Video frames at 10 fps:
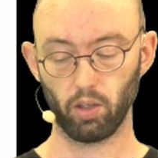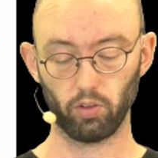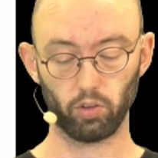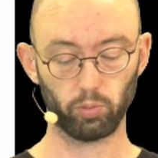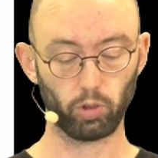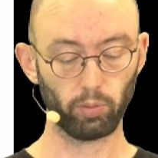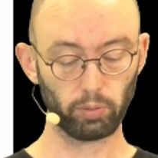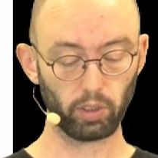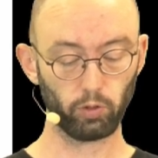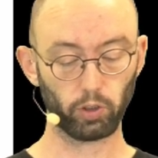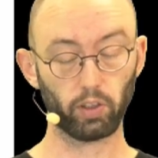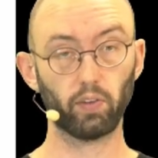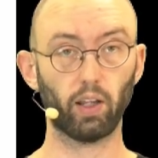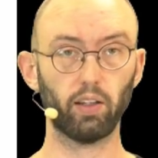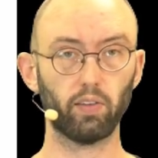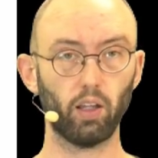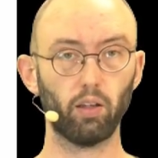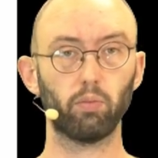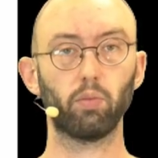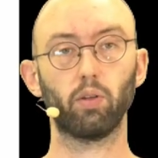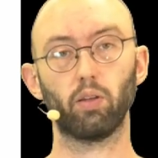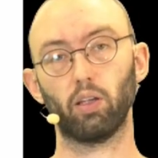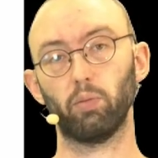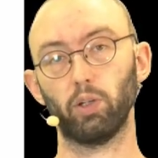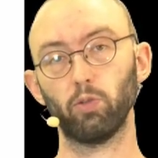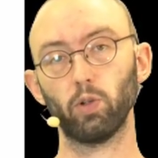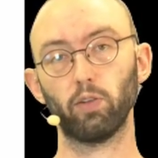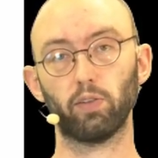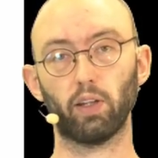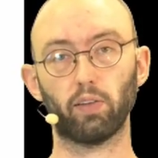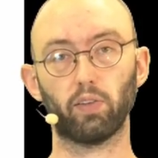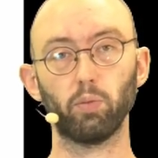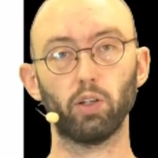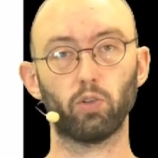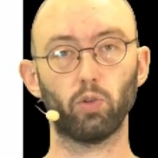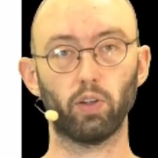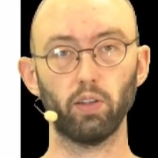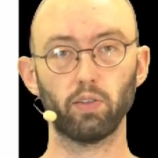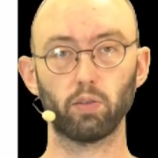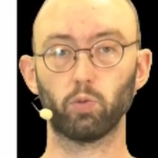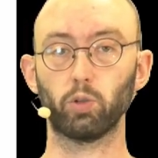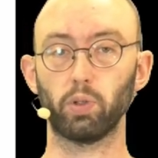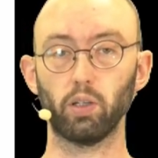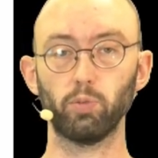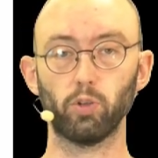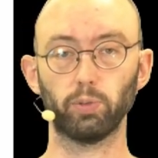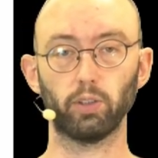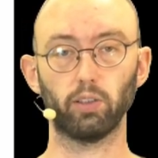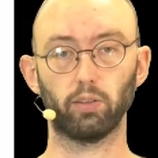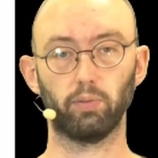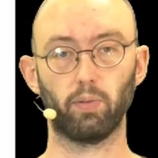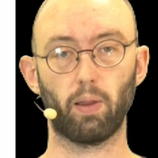So probably for this data set, a bin width that is similar to this would be appropriate.